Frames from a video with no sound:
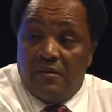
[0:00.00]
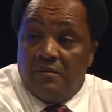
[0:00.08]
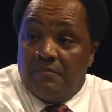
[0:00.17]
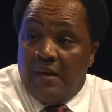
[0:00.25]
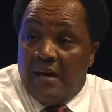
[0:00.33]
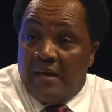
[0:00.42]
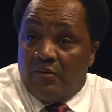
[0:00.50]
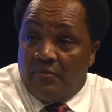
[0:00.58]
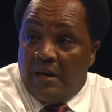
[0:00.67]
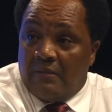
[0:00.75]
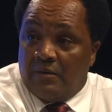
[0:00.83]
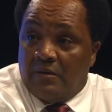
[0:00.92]
behind
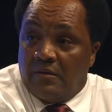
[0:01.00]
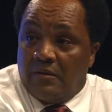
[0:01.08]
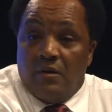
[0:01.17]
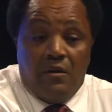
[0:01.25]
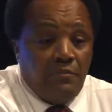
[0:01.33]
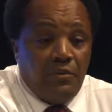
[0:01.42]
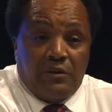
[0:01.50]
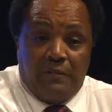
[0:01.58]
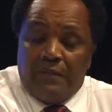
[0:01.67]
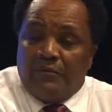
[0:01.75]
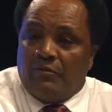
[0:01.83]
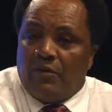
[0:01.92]
Obama. Put the
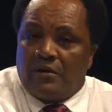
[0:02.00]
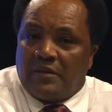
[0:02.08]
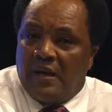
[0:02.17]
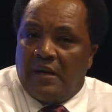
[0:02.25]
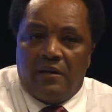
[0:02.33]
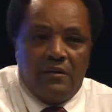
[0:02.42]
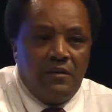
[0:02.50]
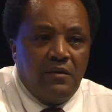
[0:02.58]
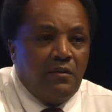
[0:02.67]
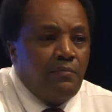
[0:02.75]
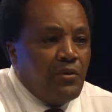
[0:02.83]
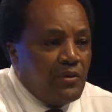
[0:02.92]
people to work now.
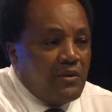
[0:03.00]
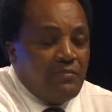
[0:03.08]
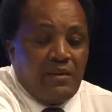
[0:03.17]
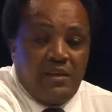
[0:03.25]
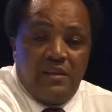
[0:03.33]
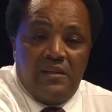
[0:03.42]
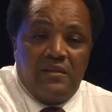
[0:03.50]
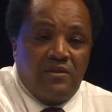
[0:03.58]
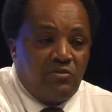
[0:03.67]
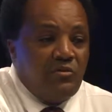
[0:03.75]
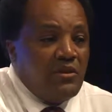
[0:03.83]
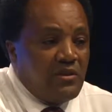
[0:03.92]
Put the money in the
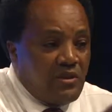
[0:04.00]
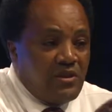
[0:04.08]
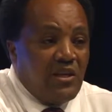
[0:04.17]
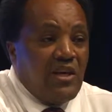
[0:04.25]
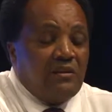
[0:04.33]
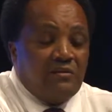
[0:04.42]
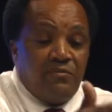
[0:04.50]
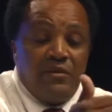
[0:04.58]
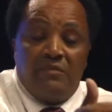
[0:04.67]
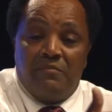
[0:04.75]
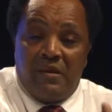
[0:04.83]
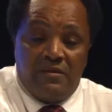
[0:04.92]
streets and the jobs and bring
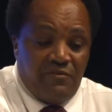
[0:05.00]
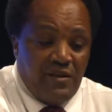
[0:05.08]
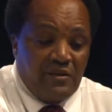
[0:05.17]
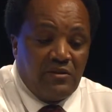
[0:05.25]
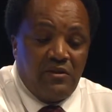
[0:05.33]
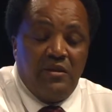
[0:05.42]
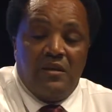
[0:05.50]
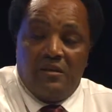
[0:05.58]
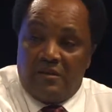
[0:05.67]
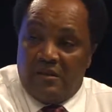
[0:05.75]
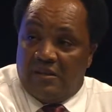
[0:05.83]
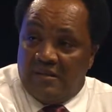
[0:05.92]
the manufacturers
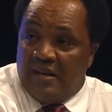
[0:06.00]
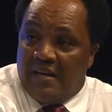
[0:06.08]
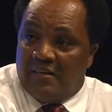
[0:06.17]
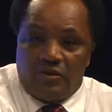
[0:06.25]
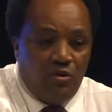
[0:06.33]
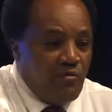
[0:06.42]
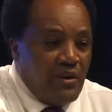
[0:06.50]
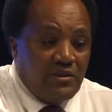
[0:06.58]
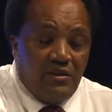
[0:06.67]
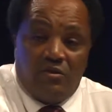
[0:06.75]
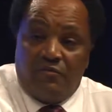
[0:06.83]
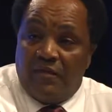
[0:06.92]
here now. Don't wait
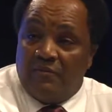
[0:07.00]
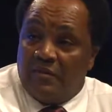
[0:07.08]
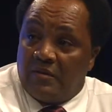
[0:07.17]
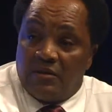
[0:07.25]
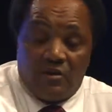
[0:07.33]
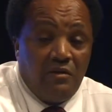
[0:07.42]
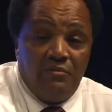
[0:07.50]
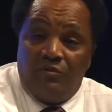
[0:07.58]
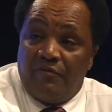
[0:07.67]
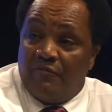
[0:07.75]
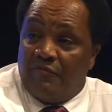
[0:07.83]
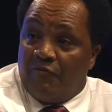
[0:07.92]
till November, because come
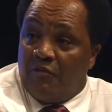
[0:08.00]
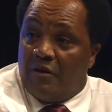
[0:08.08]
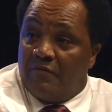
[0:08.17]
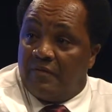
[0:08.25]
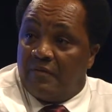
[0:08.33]
November 4th,